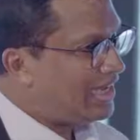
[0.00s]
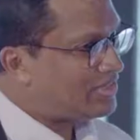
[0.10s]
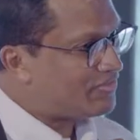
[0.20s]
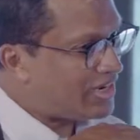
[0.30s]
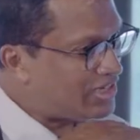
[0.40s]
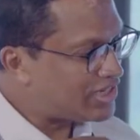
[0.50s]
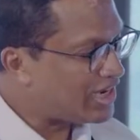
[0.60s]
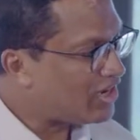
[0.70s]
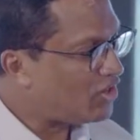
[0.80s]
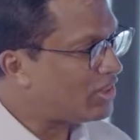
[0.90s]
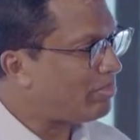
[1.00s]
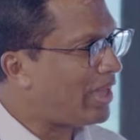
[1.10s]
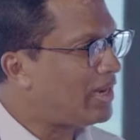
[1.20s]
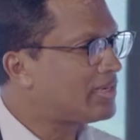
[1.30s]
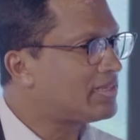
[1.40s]
it's very gentle on the
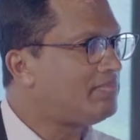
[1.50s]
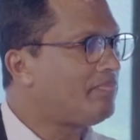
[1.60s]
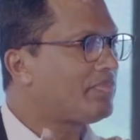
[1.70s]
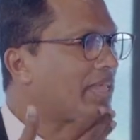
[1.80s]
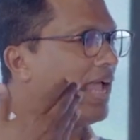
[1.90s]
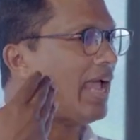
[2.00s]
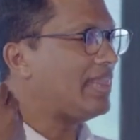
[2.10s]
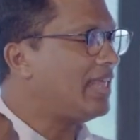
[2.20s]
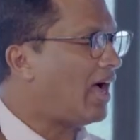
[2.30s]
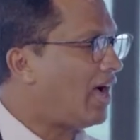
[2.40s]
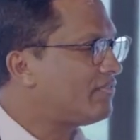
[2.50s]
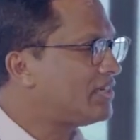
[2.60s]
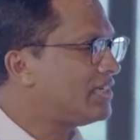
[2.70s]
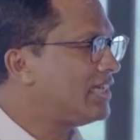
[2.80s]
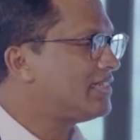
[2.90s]
palate, and the
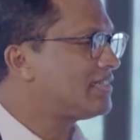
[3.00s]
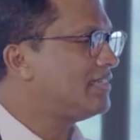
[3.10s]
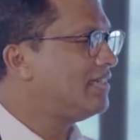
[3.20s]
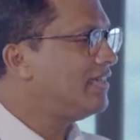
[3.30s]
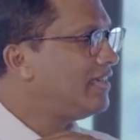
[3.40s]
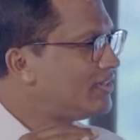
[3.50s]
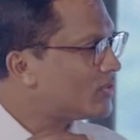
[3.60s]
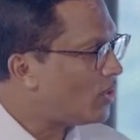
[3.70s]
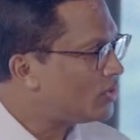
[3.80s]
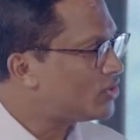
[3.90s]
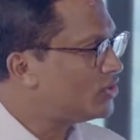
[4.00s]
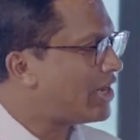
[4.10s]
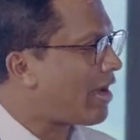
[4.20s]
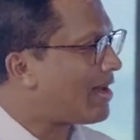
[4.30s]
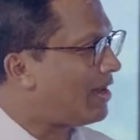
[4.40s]
aftertaste is also
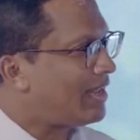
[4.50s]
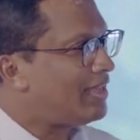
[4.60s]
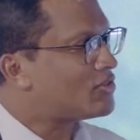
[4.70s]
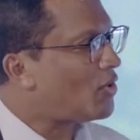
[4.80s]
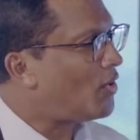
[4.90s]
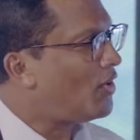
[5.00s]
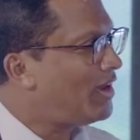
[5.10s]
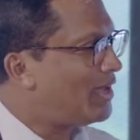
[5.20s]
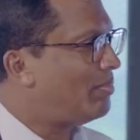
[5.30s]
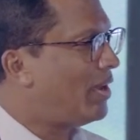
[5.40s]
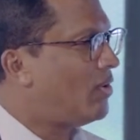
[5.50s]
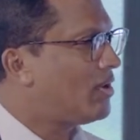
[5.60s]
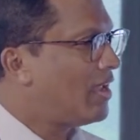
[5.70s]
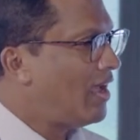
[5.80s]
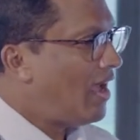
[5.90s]
gentle. It's all
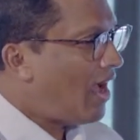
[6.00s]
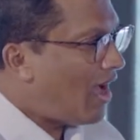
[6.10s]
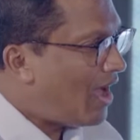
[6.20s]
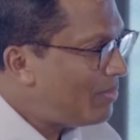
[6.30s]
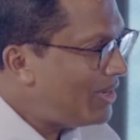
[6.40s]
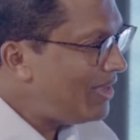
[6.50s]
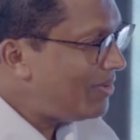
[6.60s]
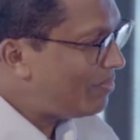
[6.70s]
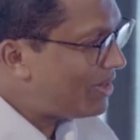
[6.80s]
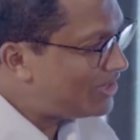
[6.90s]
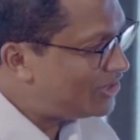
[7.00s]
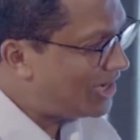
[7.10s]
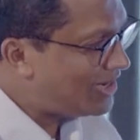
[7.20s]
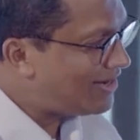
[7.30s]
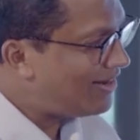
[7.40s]
about harmony, but
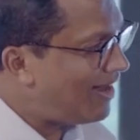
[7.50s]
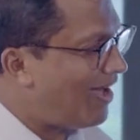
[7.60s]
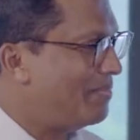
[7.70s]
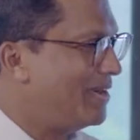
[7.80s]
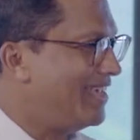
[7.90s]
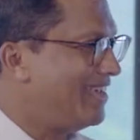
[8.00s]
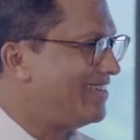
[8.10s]
gentle harmony.